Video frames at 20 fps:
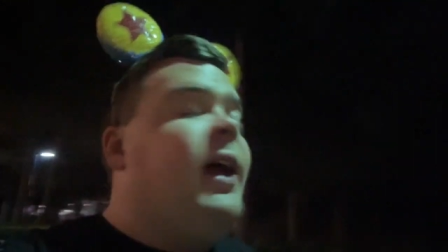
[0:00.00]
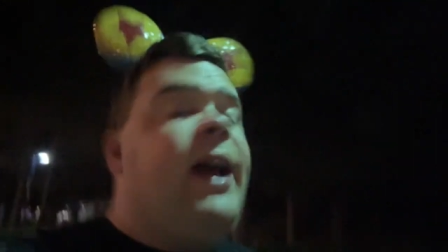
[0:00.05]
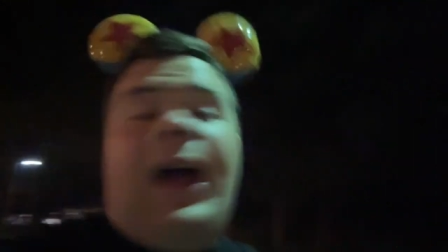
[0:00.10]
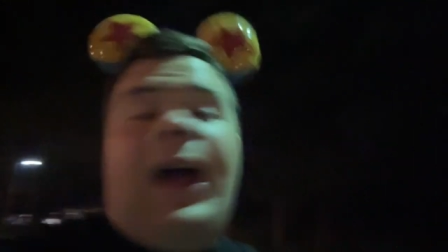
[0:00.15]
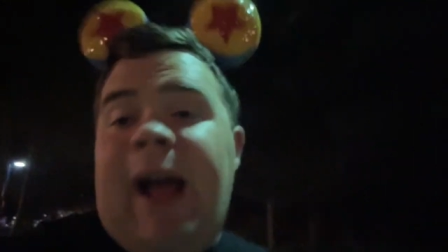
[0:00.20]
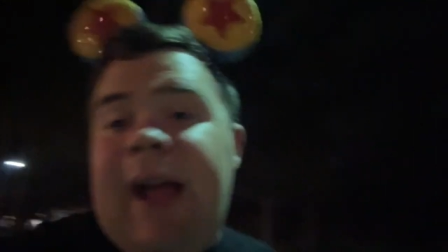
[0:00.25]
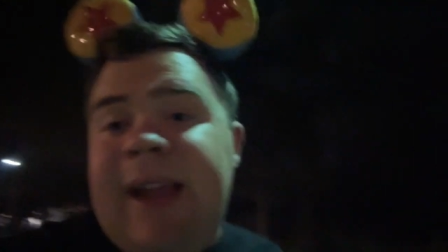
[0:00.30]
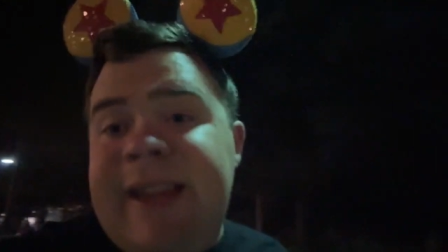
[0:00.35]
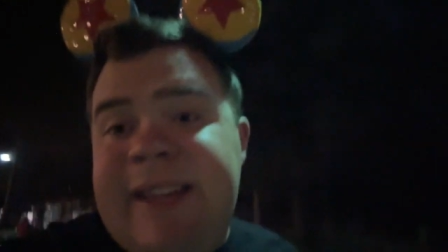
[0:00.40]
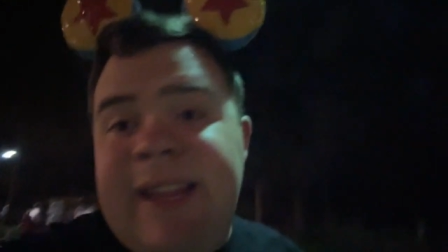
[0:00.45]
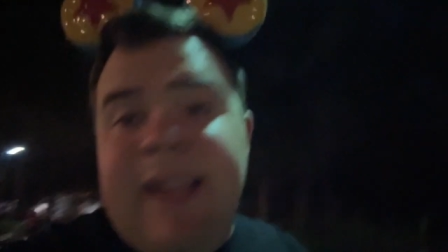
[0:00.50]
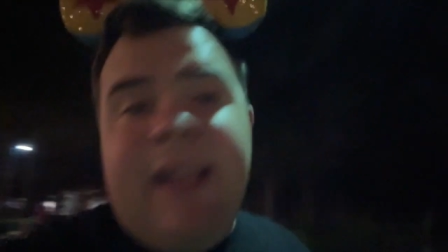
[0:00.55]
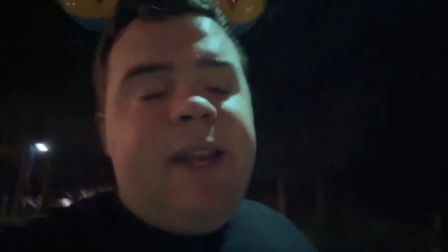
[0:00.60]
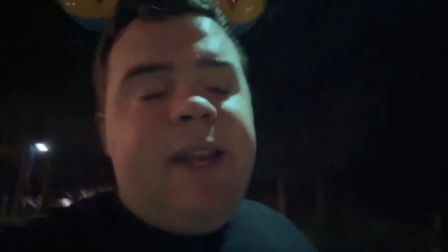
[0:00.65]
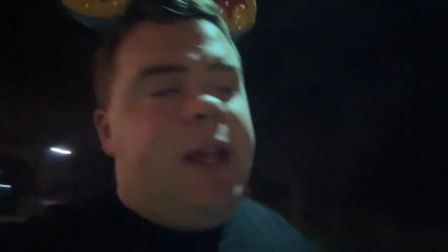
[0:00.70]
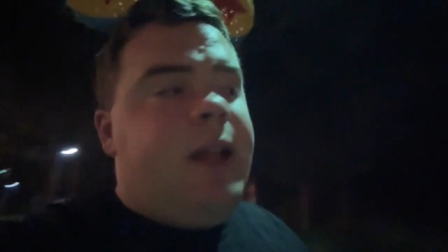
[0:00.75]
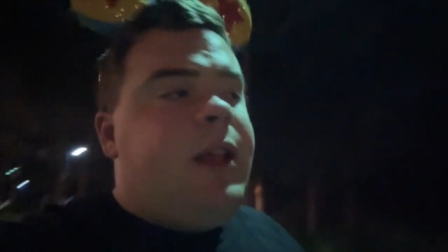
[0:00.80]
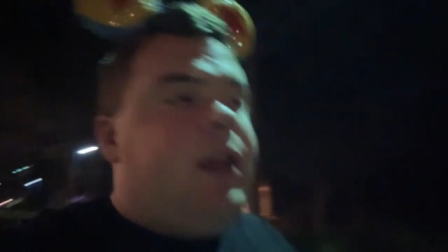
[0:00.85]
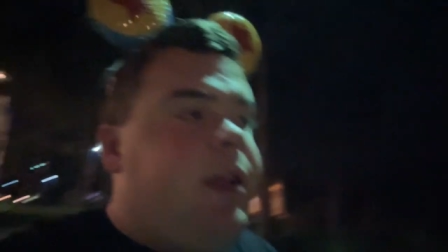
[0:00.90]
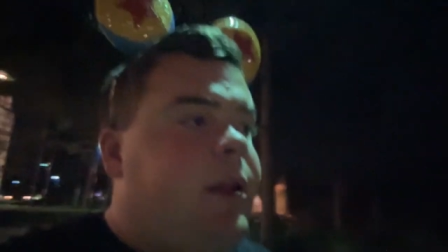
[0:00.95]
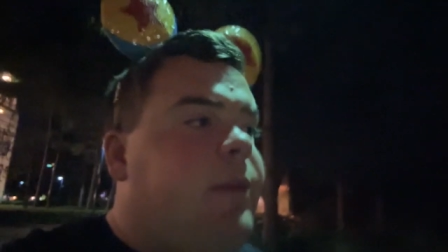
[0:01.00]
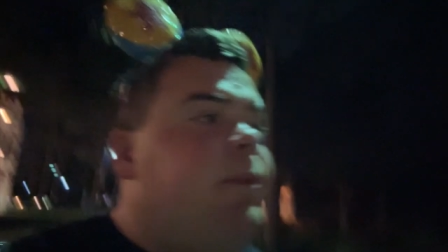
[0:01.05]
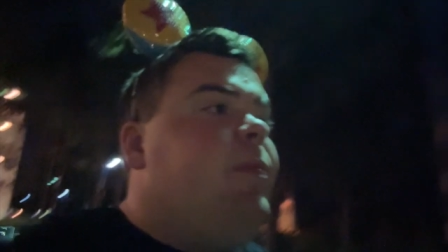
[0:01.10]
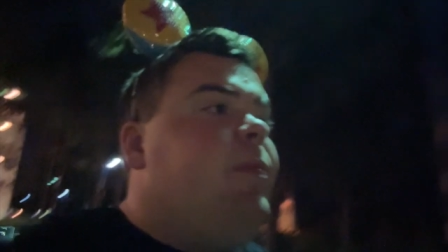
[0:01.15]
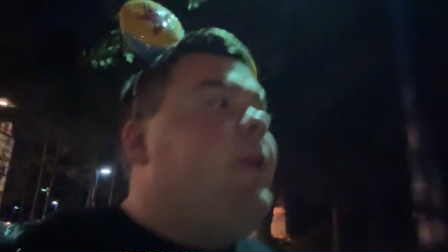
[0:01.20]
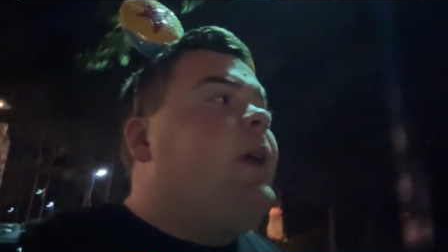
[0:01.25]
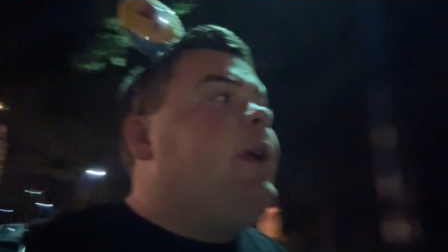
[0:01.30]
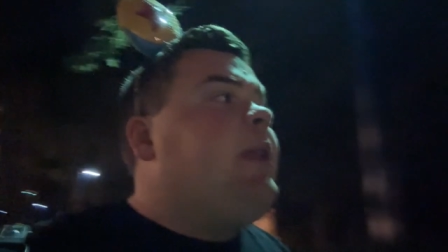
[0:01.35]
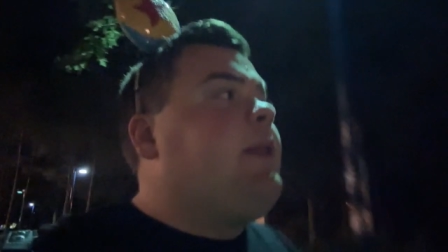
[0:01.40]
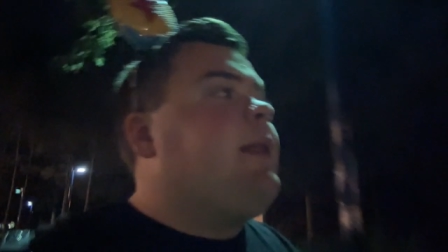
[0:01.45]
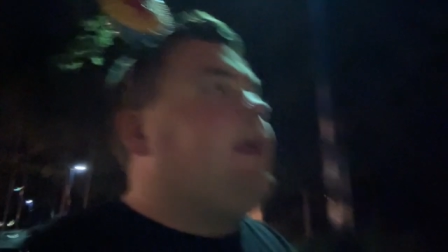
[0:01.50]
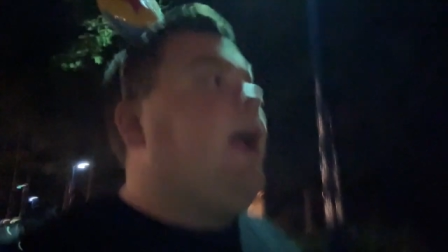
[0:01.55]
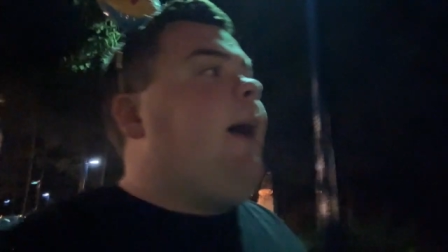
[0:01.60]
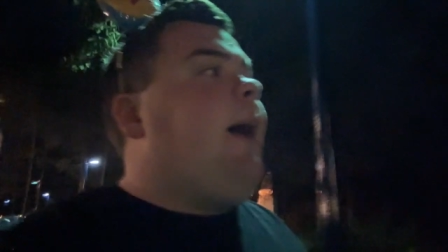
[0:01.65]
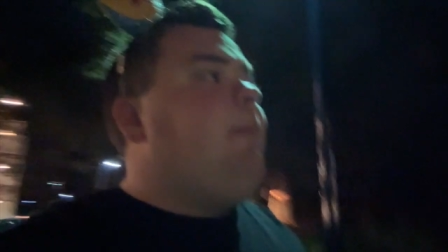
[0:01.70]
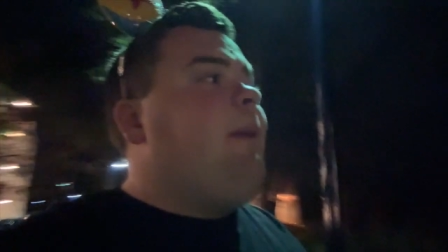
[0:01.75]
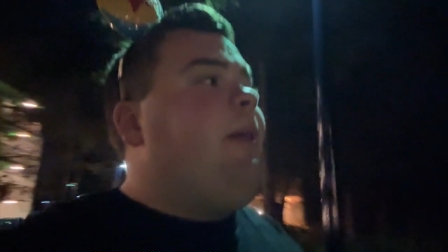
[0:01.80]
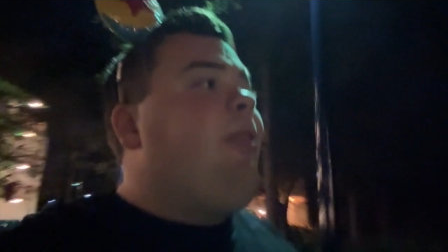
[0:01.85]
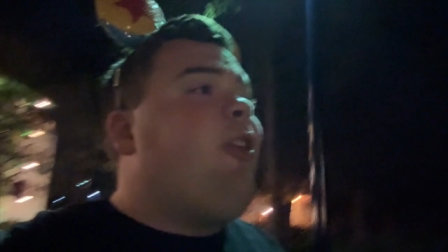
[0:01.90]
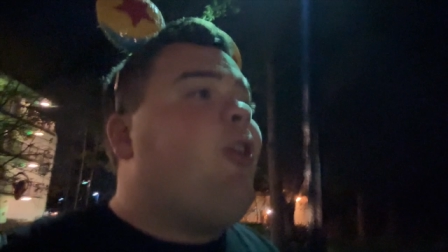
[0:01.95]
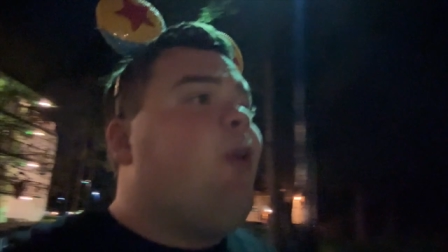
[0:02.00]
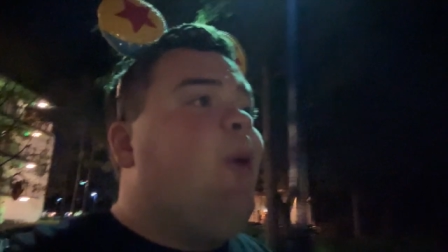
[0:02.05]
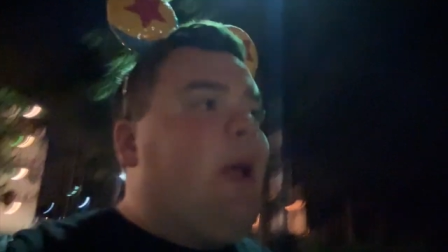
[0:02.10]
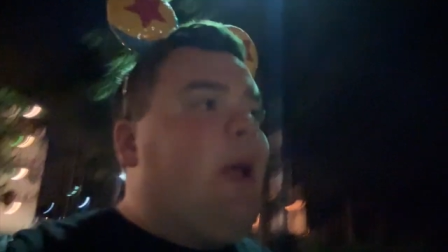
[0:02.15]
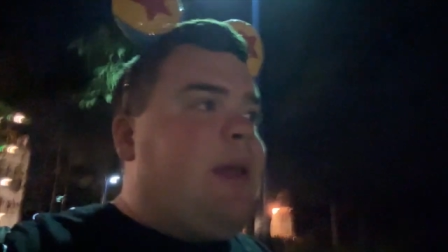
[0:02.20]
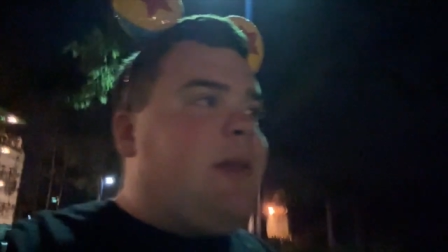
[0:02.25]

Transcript: I did stop at the quick